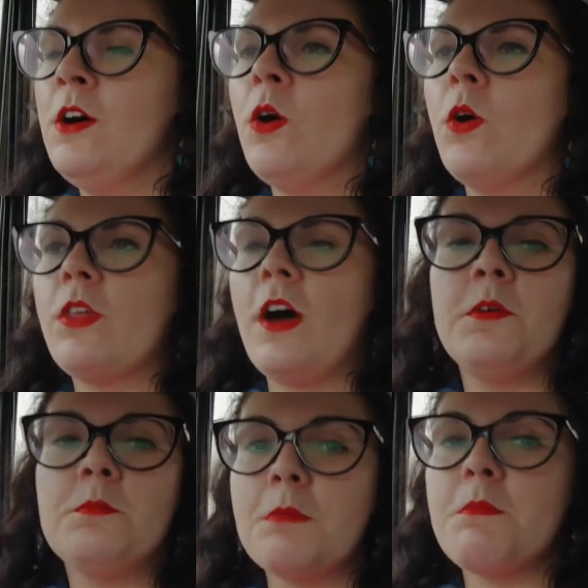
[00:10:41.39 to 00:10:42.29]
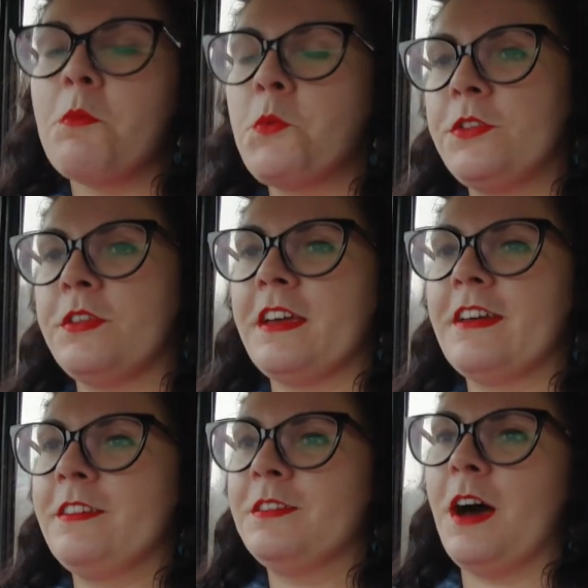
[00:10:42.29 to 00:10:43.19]
Although my mum would think
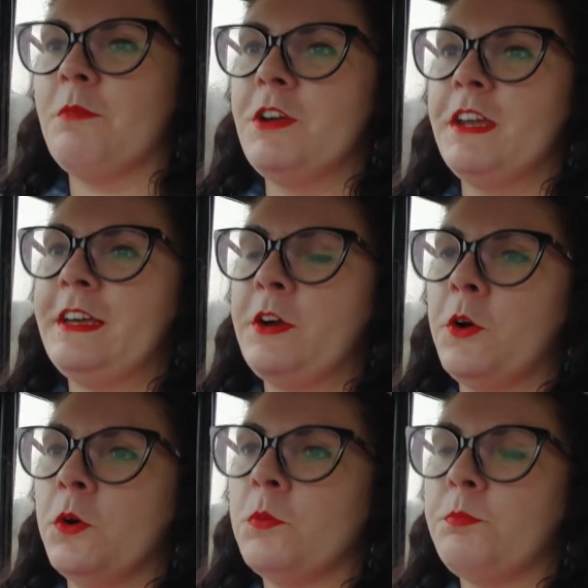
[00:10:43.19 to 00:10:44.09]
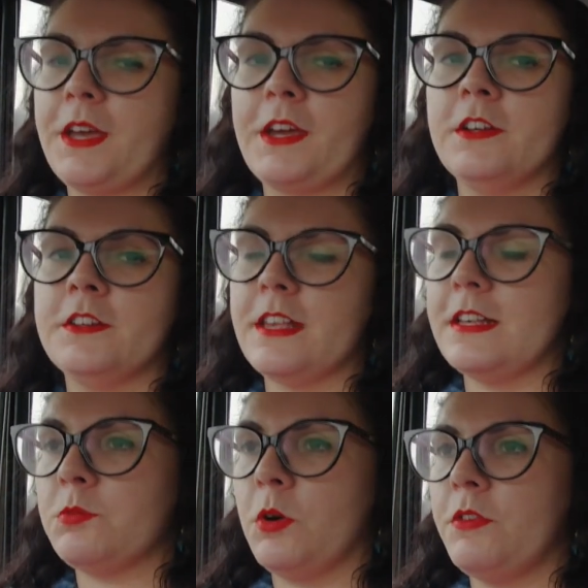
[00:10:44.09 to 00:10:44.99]
that I'm really cool because it's
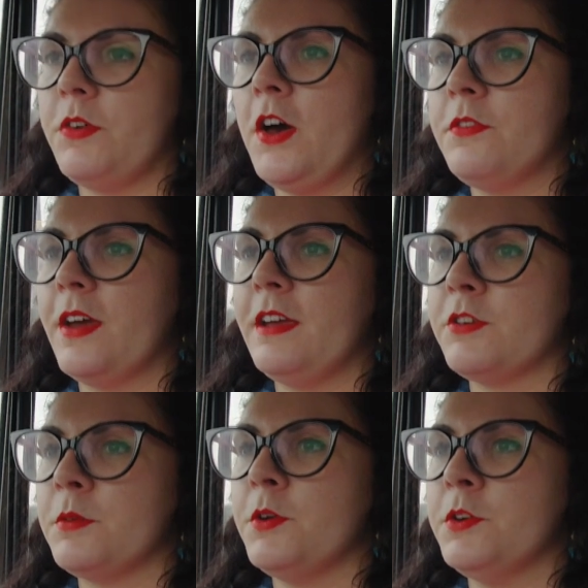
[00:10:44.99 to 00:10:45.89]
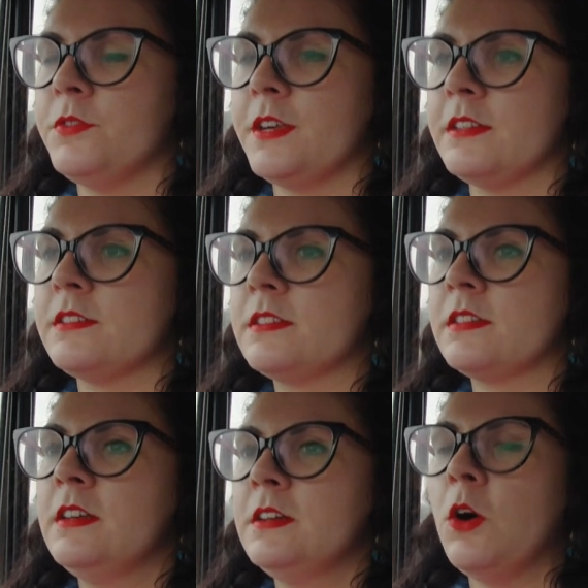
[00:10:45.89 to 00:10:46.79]
one of her favourite movies,
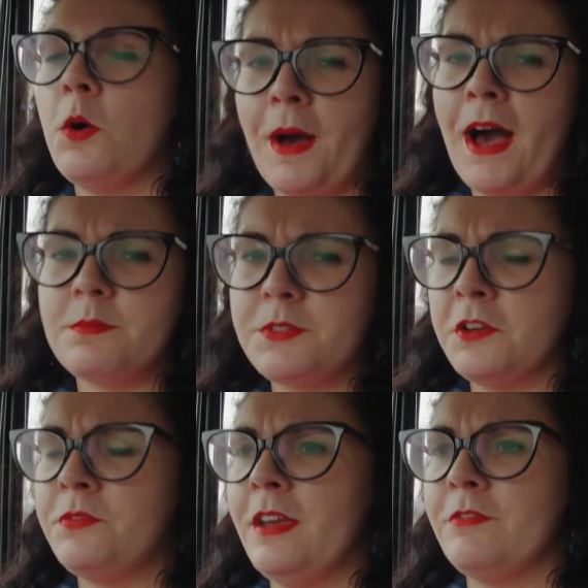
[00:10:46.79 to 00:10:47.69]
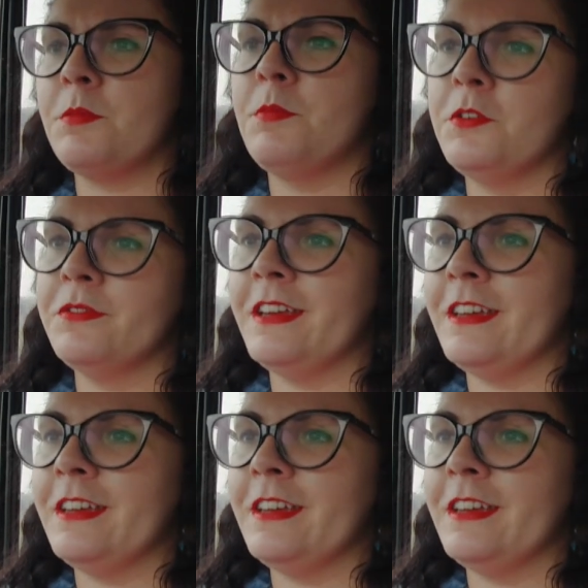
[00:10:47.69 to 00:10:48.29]
or perhaps her favourite movie.